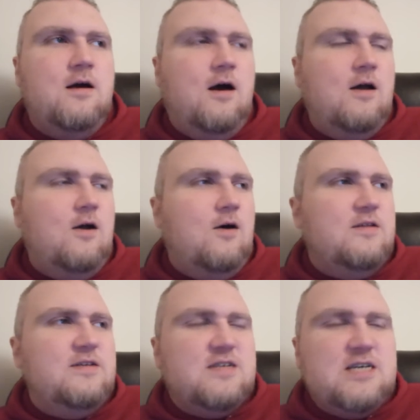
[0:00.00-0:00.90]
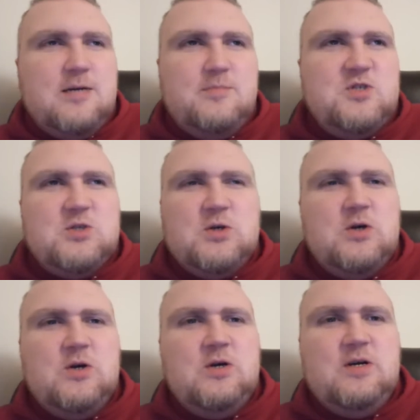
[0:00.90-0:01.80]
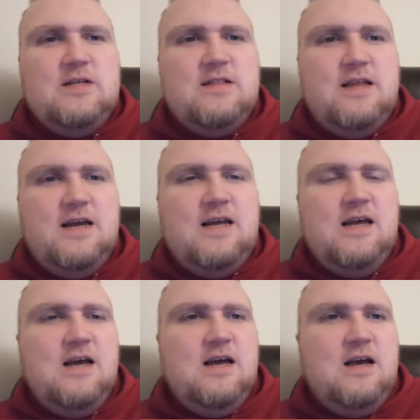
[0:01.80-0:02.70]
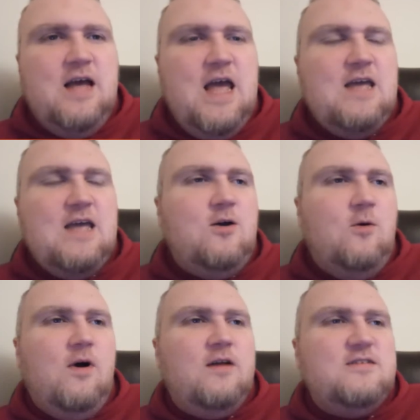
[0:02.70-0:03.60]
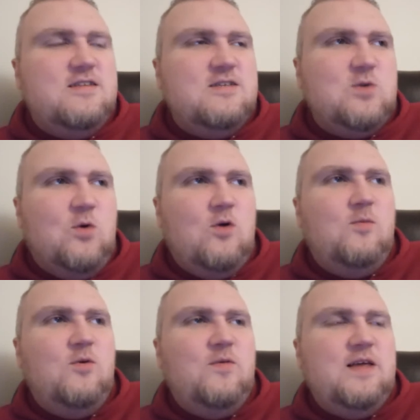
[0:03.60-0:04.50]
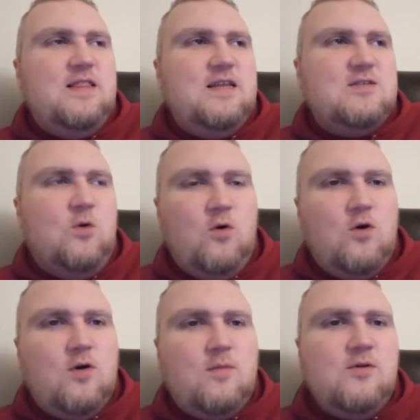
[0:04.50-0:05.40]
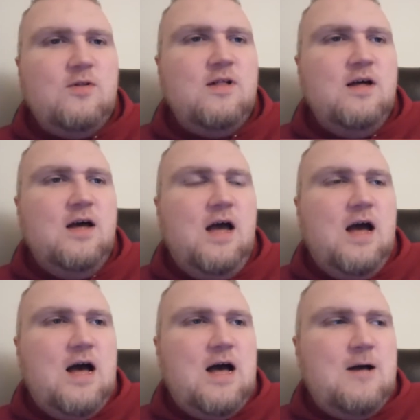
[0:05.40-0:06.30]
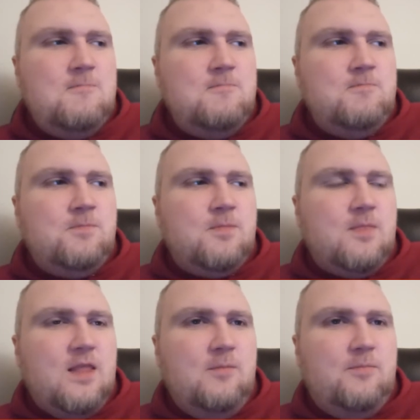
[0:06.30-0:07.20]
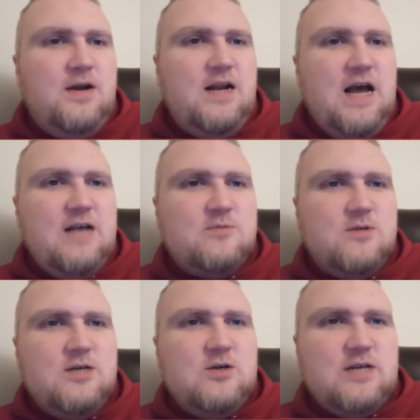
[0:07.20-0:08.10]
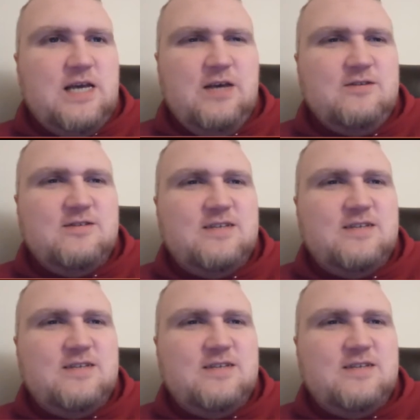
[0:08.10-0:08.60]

on all these like absurd like hey go on and see this horror movie that's horrible um, but it has really good kills